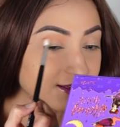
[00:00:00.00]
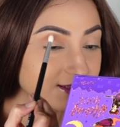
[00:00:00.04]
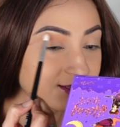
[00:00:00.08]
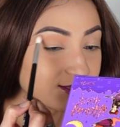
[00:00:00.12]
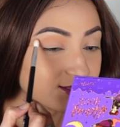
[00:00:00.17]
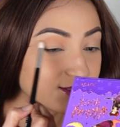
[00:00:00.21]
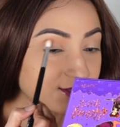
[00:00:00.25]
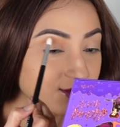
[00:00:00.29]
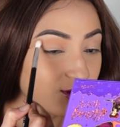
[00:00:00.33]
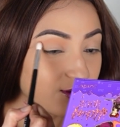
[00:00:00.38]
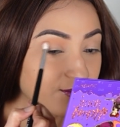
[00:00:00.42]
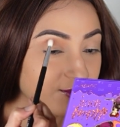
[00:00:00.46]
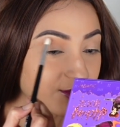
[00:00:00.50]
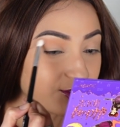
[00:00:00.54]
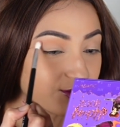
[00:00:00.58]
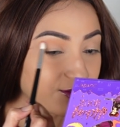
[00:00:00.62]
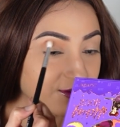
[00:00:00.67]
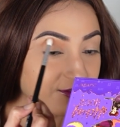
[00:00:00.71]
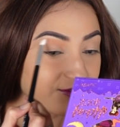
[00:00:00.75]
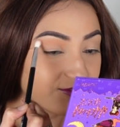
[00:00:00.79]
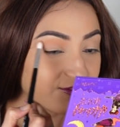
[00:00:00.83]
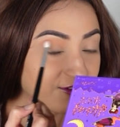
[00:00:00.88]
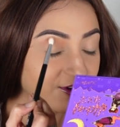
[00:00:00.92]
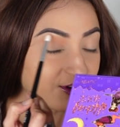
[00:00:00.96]
So
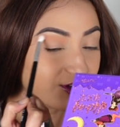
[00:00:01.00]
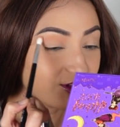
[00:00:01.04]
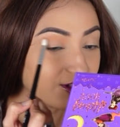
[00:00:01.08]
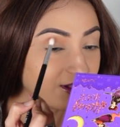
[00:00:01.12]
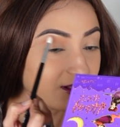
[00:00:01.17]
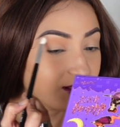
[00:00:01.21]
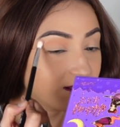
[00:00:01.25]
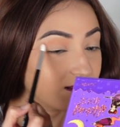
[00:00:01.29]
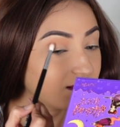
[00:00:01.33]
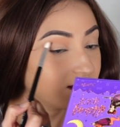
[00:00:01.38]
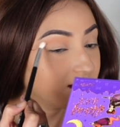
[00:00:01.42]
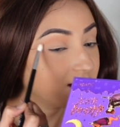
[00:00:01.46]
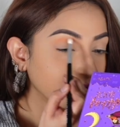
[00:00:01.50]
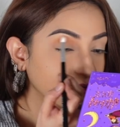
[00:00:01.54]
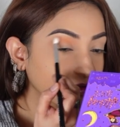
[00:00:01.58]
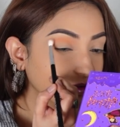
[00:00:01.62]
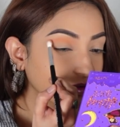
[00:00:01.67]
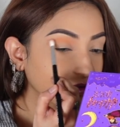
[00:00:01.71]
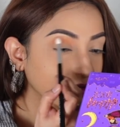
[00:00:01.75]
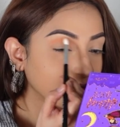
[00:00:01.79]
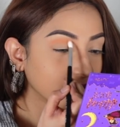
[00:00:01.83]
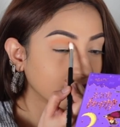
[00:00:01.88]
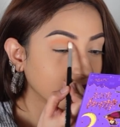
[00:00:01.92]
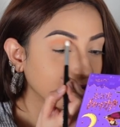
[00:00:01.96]
beautiful.
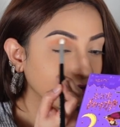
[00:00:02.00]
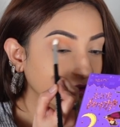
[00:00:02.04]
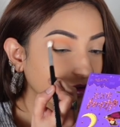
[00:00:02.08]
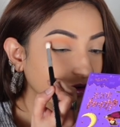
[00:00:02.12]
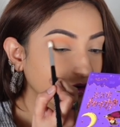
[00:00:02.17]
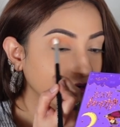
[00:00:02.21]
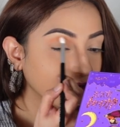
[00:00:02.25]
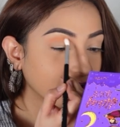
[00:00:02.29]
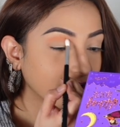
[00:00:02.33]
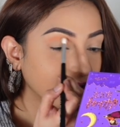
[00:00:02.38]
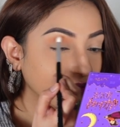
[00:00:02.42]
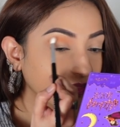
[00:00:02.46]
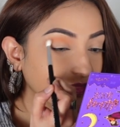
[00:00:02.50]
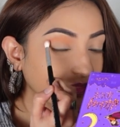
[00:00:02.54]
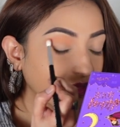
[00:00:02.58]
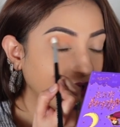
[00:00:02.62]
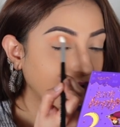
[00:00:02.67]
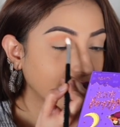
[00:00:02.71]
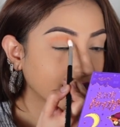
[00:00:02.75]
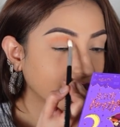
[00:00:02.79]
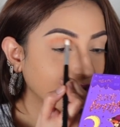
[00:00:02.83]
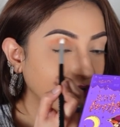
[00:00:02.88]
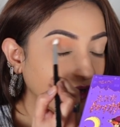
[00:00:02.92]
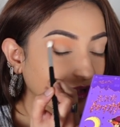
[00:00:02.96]
Look at
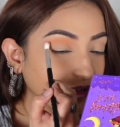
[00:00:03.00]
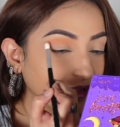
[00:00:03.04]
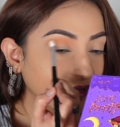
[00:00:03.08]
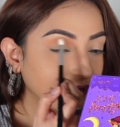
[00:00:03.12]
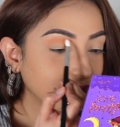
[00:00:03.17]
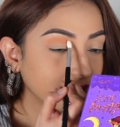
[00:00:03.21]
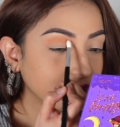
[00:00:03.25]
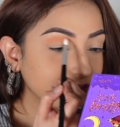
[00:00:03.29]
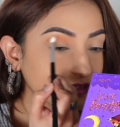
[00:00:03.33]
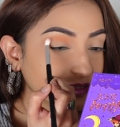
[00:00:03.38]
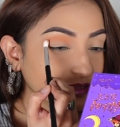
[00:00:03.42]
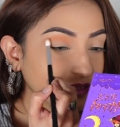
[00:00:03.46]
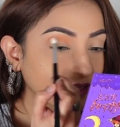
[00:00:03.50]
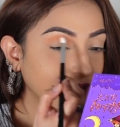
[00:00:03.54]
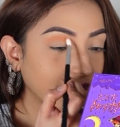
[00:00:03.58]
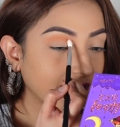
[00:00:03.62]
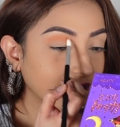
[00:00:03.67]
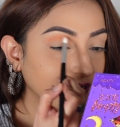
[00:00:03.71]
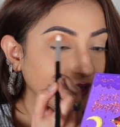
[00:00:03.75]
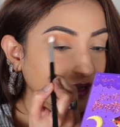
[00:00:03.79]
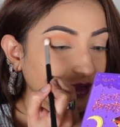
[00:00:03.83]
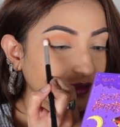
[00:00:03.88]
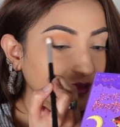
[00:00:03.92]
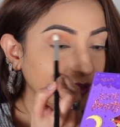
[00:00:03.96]
that color. Isn't
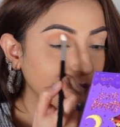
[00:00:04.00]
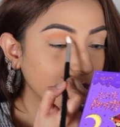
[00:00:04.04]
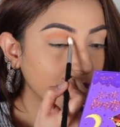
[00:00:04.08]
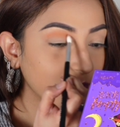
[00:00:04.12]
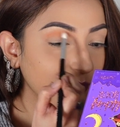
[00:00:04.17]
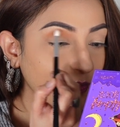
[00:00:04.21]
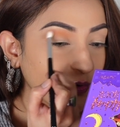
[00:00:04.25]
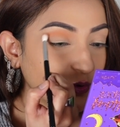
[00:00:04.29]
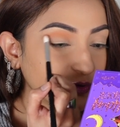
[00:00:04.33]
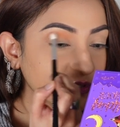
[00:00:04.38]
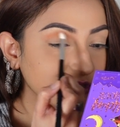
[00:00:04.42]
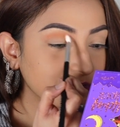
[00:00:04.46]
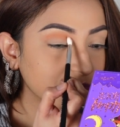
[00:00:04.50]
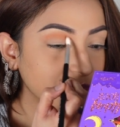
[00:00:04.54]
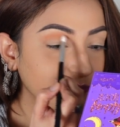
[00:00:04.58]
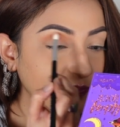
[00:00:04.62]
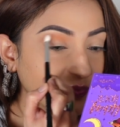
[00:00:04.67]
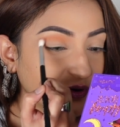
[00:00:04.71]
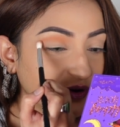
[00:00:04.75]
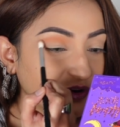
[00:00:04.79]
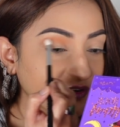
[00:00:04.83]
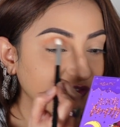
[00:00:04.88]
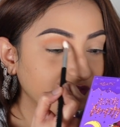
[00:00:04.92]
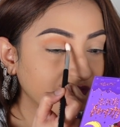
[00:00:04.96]
that like the most
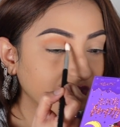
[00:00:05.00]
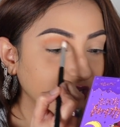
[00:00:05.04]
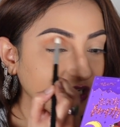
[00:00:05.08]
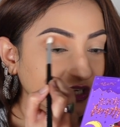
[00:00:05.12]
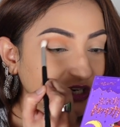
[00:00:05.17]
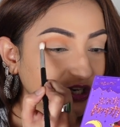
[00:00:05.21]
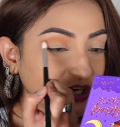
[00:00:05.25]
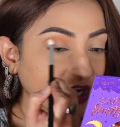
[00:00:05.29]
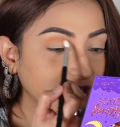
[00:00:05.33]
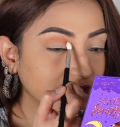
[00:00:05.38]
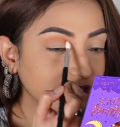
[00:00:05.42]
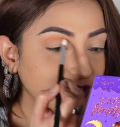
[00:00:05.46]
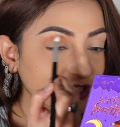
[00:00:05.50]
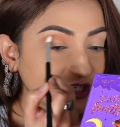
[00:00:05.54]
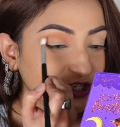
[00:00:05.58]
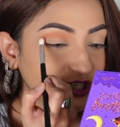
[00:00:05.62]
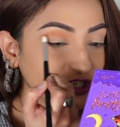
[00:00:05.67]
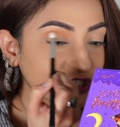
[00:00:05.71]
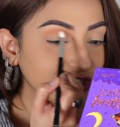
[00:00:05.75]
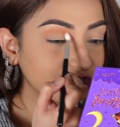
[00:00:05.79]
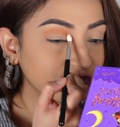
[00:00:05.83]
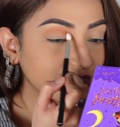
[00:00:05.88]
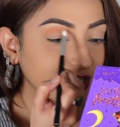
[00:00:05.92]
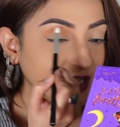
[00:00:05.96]
perfect
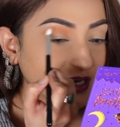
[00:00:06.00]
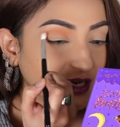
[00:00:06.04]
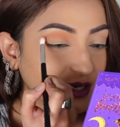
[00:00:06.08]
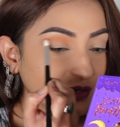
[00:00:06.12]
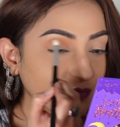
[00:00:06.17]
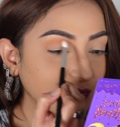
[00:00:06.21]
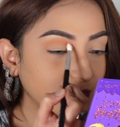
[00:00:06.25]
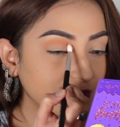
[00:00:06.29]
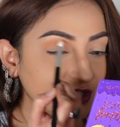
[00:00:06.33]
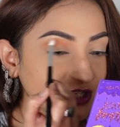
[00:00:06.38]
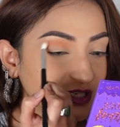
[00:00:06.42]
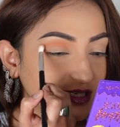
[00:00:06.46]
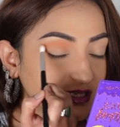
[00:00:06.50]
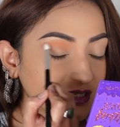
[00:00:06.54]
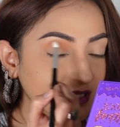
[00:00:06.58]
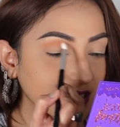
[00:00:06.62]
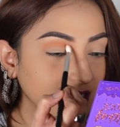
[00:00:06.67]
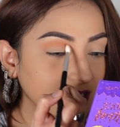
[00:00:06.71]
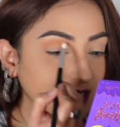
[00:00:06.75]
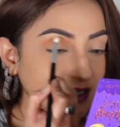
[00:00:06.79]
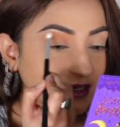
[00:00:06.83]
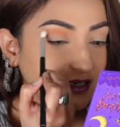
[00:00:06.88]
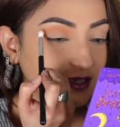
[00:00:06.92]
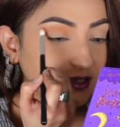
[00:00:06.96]
transition shade with just
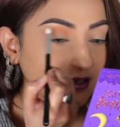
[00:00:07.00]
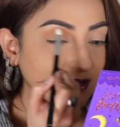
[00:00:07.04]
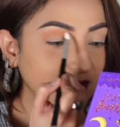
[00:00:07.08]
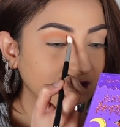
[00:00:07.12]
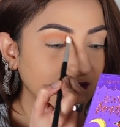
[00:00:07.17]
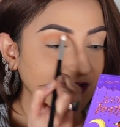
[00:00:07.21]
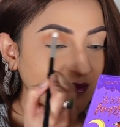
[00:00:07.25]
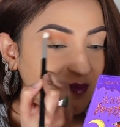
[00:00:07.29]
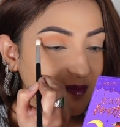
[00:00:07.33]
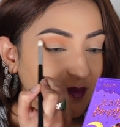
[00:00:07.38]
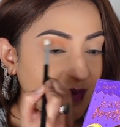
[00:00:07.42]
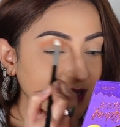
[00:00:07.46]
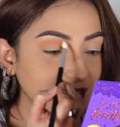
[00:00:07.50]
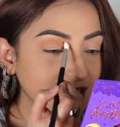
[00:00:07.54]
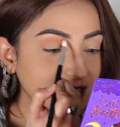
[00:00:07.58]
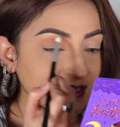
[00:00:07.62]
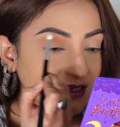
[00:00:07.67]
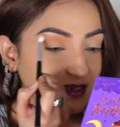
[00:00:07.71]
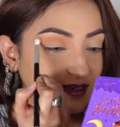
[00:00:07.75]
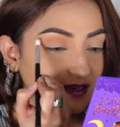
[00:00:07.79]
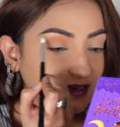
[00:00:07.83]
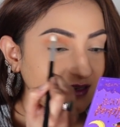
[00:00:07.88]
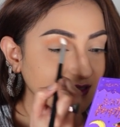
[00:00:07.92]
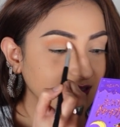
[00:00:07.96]
a hint of
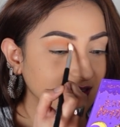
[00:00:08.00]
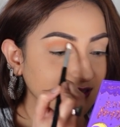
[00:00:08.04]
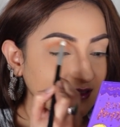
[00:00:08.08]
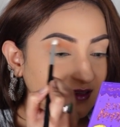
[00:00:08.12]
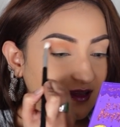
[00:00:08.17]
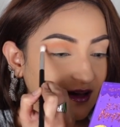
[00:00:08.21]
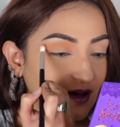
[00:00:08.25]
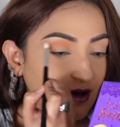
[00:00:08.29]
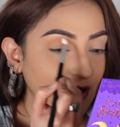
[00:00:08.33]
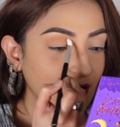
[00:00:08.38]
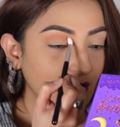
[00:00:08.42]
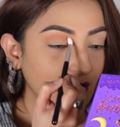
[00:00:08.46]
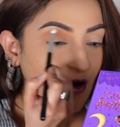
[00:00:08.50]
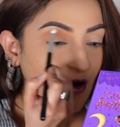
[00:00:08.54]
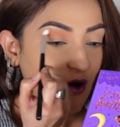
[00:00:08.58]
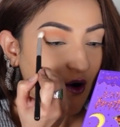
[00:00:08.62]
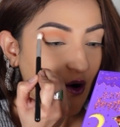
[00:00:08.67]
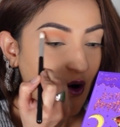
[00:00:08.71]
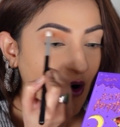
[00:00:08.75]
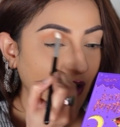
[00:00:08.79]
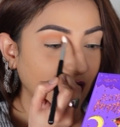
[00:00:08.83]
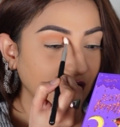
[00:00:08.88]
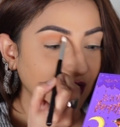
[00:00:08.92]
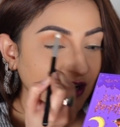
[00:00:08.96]
mustard and
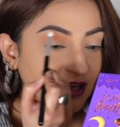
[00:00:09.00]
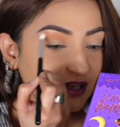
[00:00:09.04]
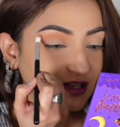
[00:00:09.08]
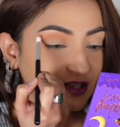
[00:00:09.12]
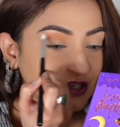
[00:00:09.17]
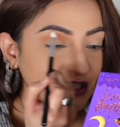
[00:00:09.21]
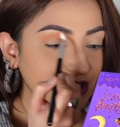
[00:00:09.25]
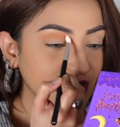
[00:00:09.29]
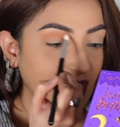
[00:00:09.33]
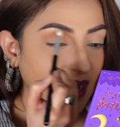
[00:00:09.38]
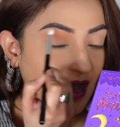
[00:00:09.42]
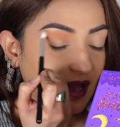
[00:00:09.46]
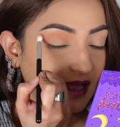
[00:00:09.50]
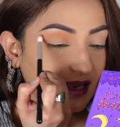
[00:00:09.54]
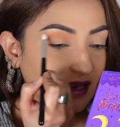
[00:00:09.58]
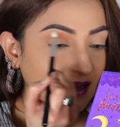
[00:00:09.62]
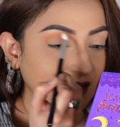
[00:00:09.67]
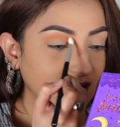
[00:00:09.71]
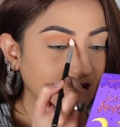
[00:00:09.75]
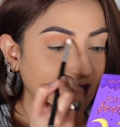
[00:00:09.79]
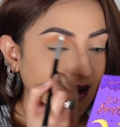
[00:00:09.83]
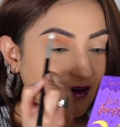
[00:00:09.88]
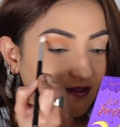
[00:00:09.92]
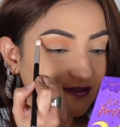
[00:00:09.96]
orange? I
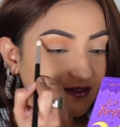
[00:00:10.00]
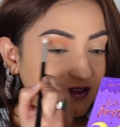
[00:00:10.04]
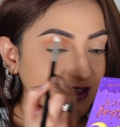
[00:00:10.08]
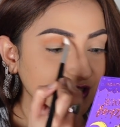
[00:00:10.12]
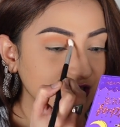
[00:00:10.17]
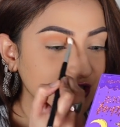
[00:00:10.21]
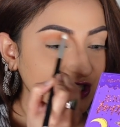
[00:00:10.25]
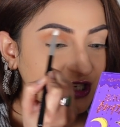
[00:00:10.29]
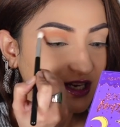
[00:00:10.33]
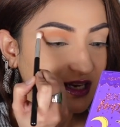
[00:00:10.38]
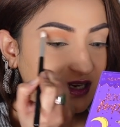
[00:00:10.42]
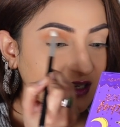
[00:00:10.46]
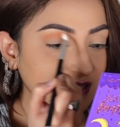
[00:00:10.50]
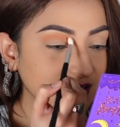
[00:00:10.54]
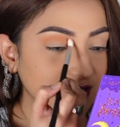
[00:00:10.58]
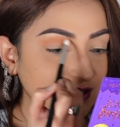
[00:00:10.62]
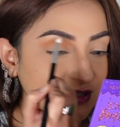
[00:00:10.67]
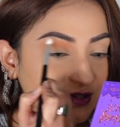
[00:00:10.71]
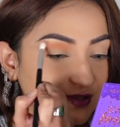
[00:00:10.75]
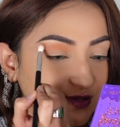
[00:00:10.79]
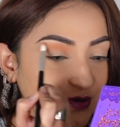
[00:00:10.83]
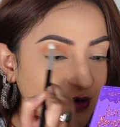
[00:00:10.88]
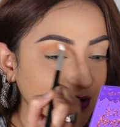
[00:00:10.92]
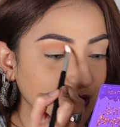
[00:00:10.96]
love this shade.
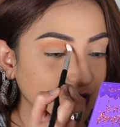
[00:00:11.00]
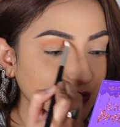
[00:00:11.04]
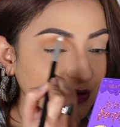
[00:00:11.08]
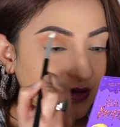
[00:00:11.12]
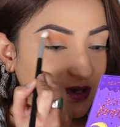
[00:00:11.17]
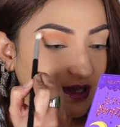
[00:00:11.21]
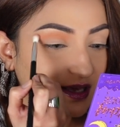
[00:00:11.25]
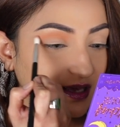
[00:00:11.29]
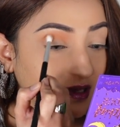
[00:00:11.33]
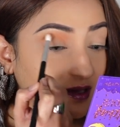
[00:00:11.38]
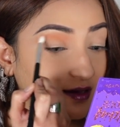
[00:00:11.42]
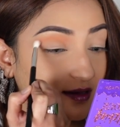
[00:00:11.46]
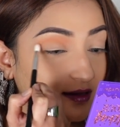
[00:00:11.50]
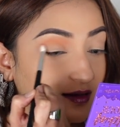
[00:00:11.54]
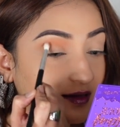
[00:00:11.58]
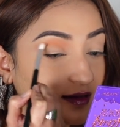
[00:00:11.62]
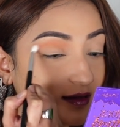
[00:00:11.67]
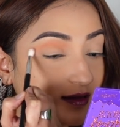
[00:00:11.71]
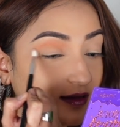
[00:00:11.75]
It's so unique.